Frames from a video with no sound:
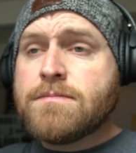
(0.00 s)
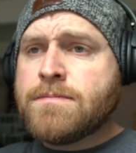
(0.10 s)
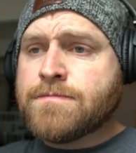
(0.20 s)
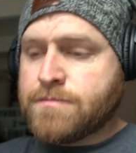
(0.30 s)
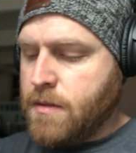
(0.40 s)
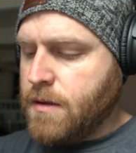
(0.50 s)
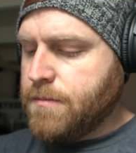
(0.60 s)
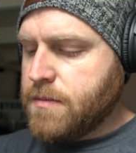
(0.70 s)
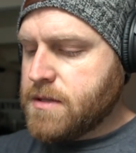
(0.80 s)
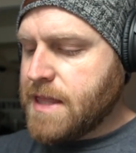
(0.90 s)
Hmm,
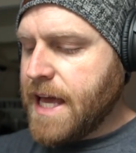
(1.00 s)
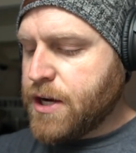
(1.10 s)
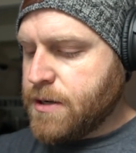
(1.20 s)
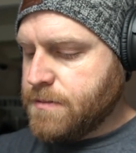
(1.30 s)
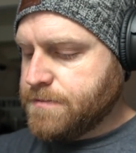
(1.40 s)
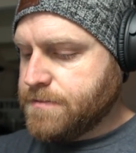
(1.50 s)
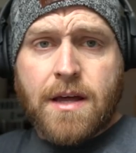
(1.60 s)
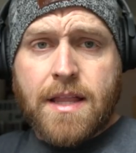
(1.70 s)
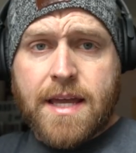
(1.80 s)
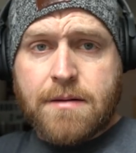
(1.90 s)
lighter
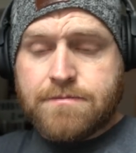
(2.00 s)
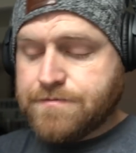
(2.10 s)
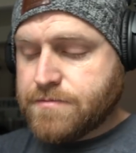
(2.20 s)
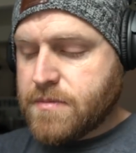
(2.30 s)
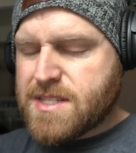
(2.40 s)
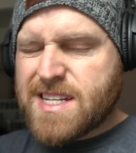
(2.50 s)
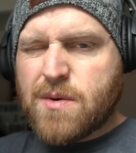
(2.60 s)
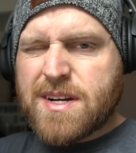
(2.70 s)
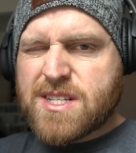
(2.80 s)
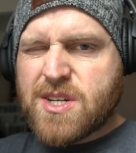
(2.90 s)
not
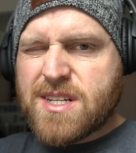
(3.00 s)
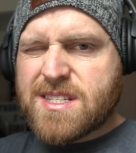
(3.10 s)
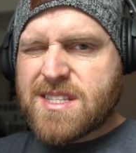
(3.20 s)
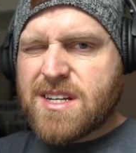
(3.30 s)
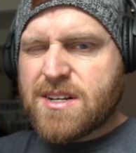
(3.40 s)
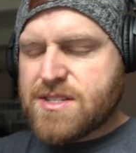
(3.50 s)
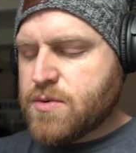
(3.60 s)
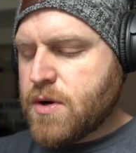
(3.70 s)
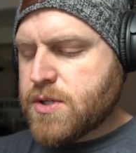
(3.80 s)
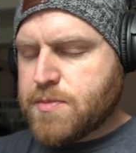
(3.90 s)
quite as good as the
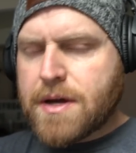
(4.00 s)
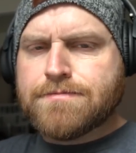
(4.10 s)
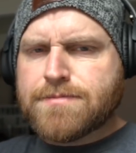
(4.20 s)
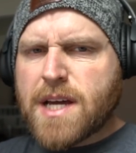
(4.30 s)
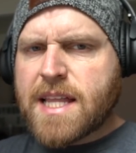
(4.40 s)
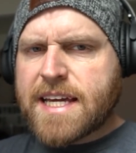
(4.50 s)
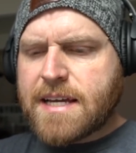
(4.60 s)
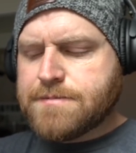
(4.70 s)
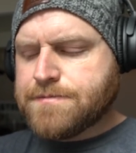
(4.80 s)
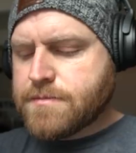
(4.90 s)
artisan in roast, but I like
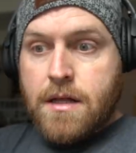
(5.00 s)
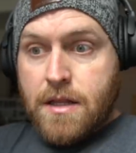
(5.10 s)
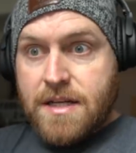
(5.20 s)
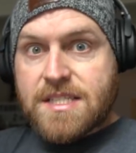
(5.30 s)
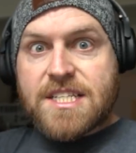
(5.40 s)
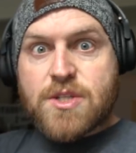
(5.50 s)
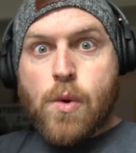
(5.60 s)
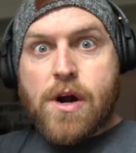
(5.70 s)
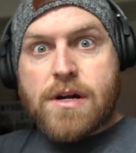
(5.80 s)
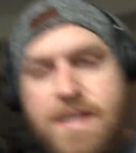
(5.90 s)
it. Let's get to work.